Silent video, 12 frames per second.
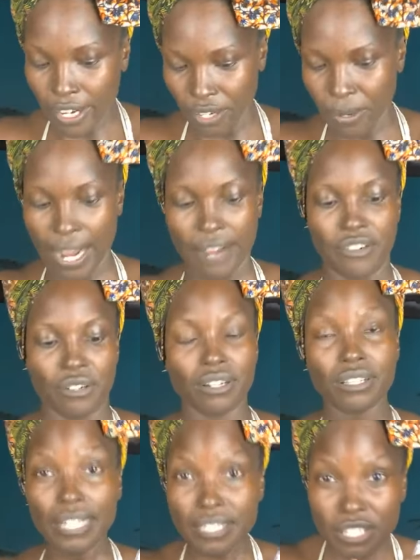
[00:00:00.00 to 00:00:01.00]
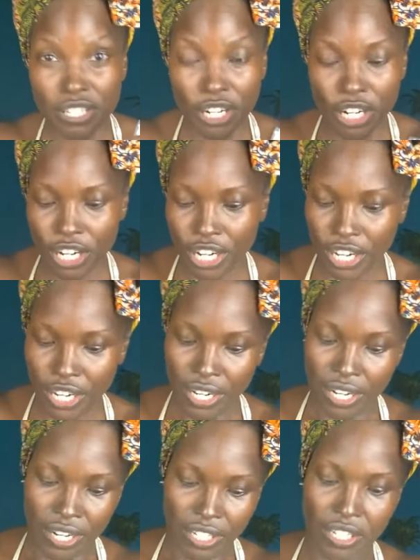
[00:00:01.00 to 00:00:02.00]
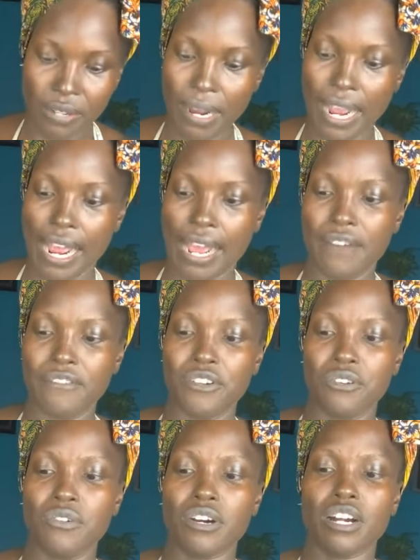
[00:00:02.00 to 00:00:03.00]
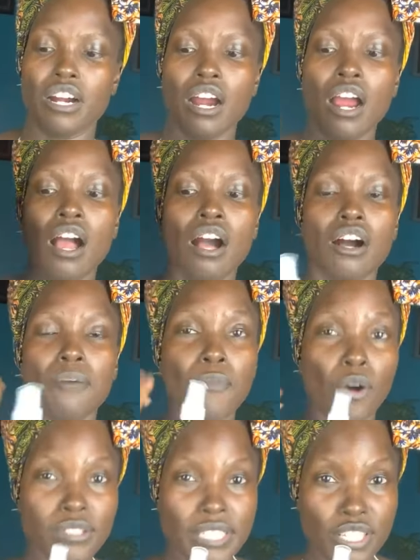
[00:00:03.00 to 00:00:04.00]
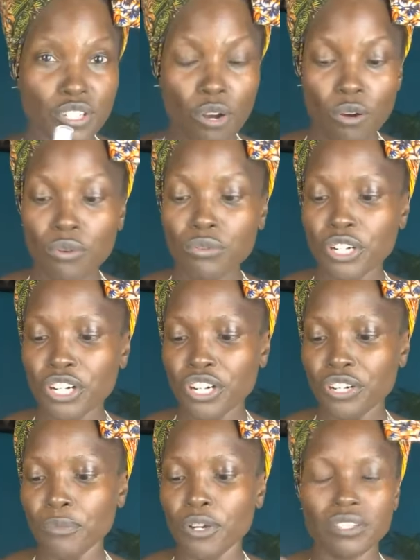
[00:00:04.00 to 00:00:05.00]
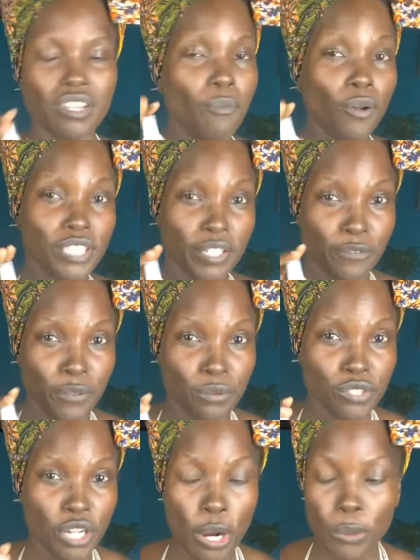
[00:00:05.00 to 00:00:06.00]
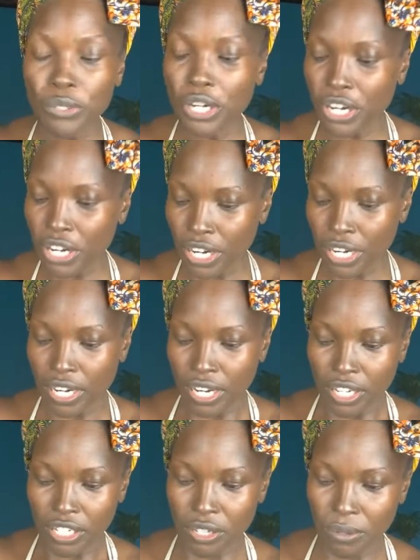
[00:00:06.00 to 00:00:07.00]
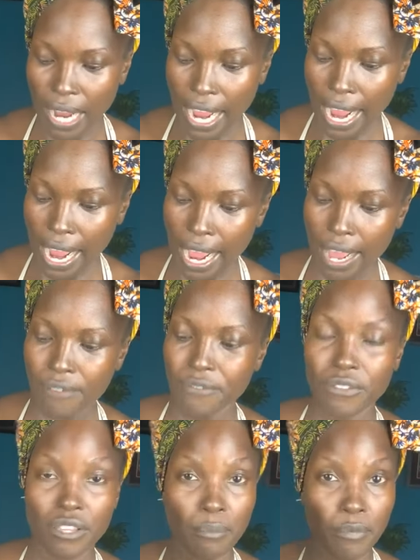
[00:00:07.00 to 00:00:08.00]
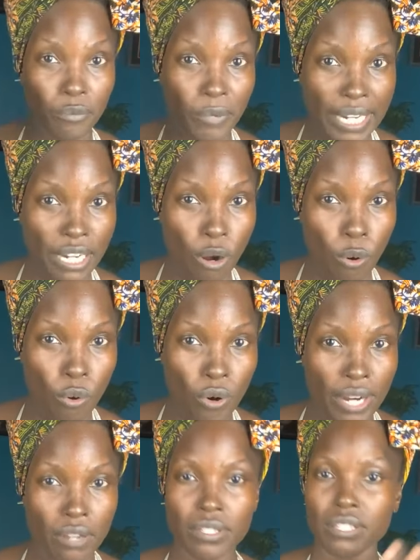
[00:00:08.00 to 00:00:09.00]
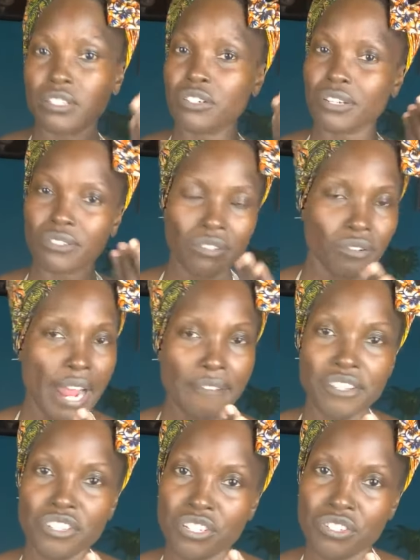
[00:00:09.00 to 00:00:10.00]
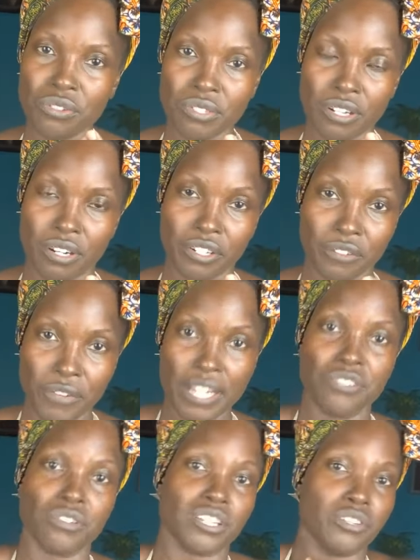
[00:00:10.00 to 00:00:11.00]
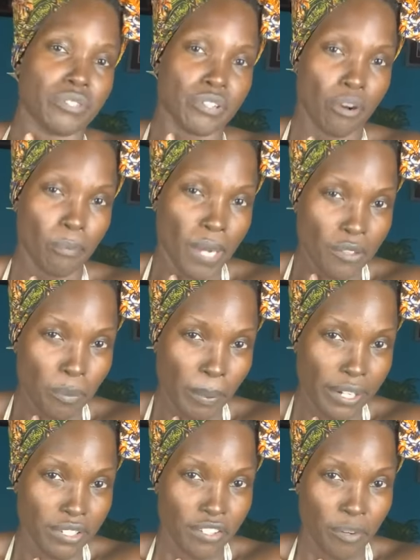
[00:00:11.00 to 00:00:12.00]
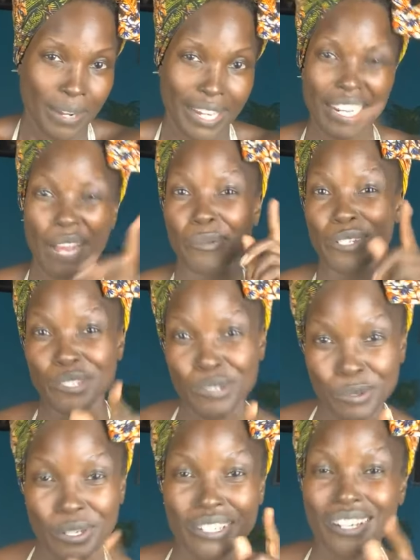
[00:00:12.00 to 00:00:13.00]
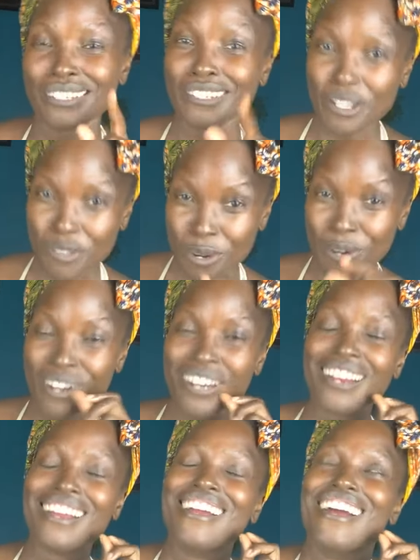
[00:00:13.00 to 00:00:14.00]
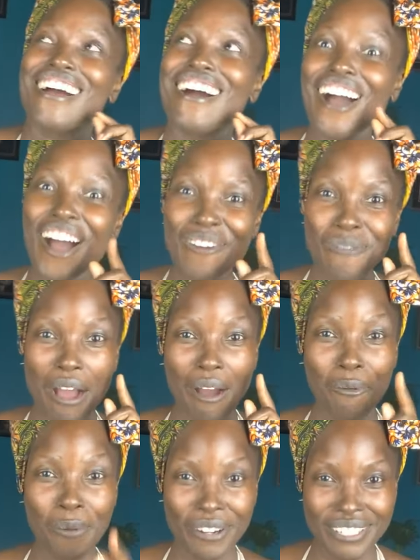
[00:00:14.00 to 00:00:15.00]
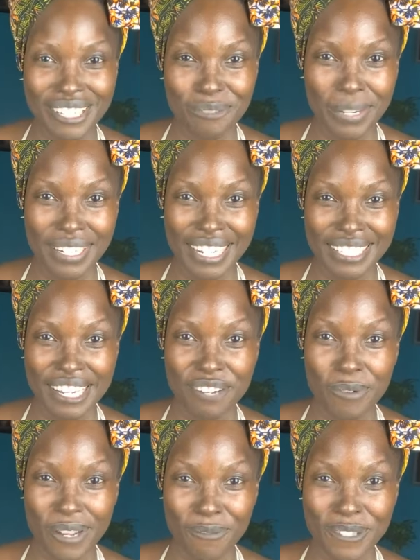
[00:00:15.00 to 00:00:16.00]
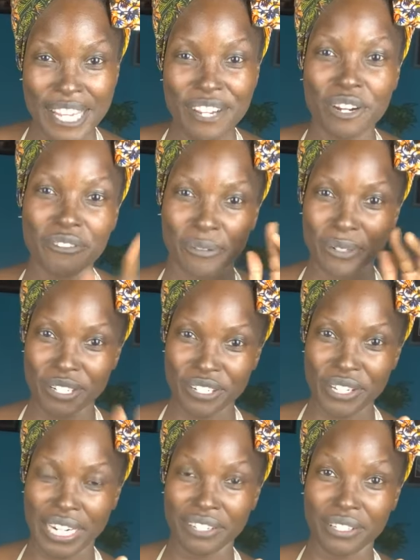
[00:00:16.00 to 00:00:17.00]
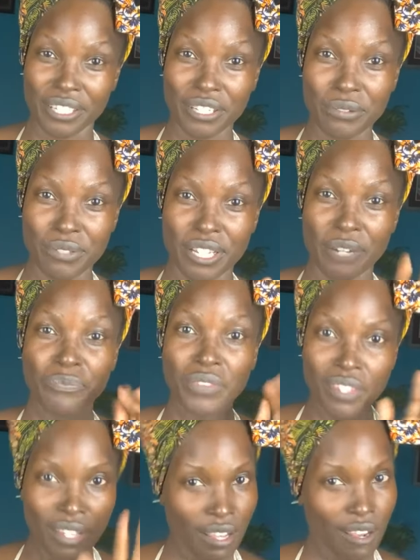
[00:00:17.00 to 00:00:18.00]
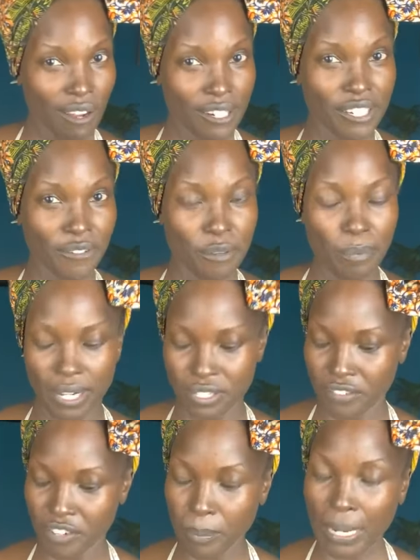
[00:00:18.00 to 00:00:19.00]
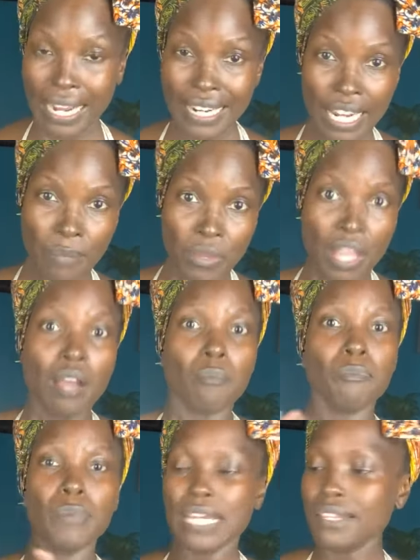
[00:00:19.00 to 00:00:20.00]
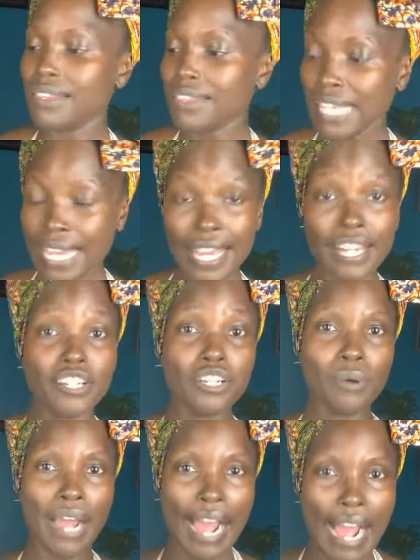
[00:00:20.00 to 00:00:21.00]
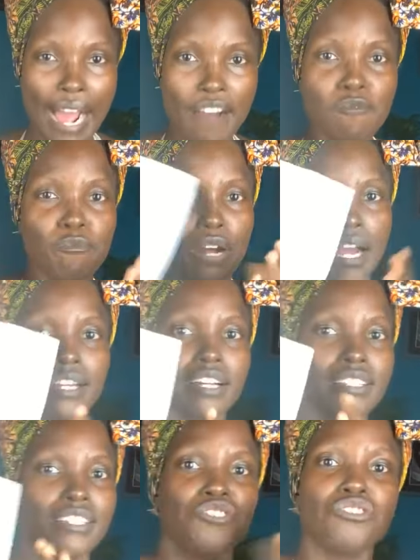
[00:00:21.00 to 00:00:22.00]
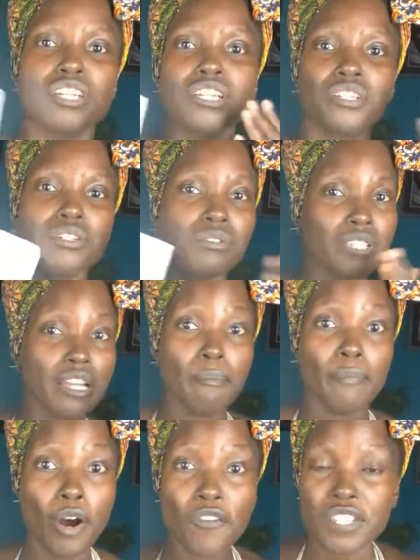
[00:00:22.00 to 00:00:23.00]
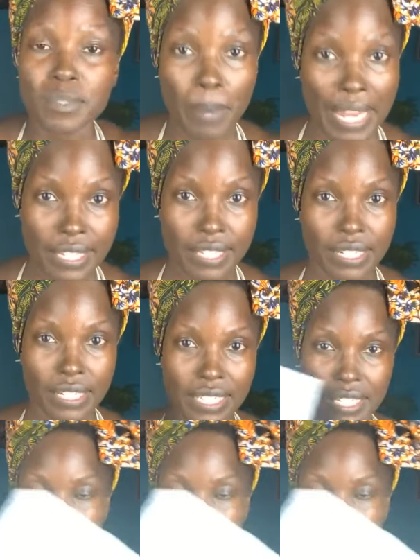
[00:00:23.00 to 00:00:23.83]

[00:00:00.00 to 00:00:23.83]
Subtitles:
you have your cleanser, you have your multi-toner, the Multifruit toner, you have the Moringa oil. You don't have to just use it on your face, you can use it on other parts of your body. I'm gonna do another Wellness One Day takeover. I'm going to show you how you can use it on different parts of your body. And then you have products that you can use in both spaces.